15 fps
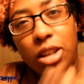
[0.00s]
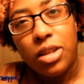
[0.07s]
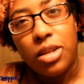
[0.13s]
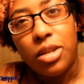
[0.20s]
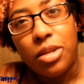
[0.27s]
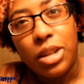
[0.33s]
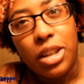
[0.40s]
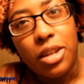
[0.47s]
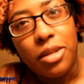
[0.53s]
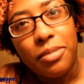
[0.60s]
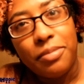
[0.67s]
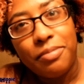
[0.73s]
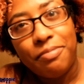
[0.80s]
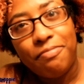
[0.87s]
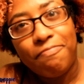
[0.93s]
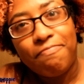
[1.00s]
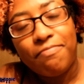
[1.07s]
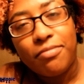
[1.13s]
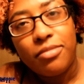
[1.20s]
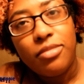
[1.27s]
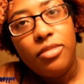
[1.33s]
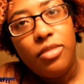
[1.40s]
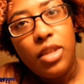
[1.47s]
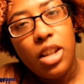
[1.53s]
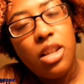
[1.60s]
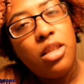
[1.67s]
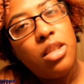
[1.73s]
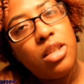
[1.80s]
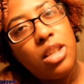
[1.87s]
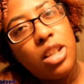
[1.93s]
so, yeah,
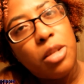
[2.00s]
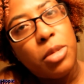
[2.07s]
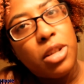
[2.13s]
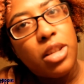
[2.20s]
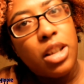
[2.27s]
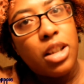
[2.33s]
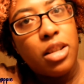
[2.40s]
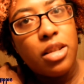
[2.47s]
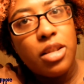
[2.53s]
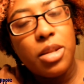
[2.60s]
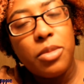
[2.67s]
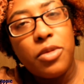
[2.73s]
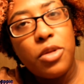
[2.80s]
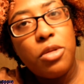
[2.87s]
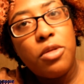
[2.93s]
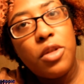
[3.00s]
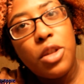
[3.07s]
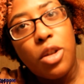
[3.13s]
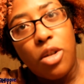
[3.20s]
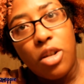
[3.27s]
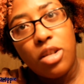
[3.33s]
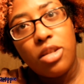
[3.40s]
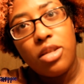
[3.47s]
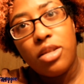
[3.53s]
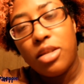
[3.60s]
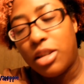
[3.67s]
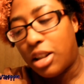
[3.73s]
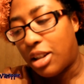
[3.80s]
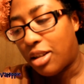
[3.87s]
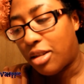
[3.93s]
just think about that. Some food for thought.
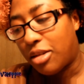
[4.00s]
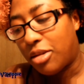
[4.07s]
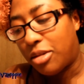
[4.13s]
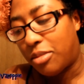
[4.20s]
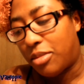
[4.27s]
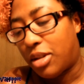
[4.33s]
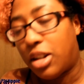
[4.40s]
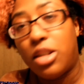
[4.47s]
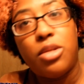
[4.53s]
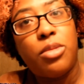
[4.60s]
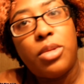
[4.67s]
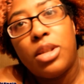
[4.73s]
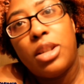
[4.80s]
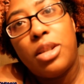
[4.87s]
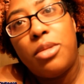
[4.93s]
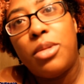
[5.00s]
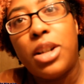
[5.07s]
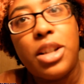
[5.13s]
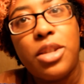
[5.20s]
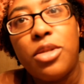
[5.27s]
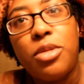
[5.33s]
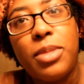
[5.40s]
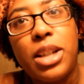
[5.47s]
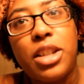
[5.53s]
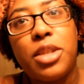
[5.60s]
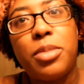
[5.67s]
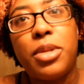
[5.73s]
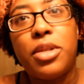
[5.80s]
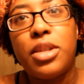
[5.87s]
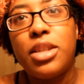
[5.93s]
And um, I just wanted to let you guys know my
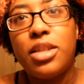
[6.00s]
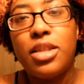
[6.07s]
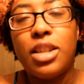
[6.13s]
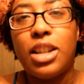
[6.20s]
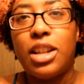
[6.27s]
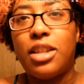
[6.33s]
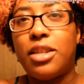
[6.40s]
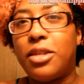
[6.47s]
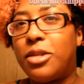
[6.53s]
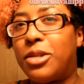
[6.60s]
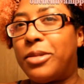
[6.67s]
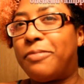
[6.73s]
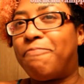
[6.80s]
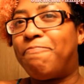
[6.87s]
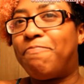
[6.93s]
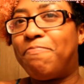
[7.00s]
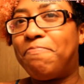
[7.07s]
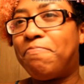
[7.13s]
experience. And um,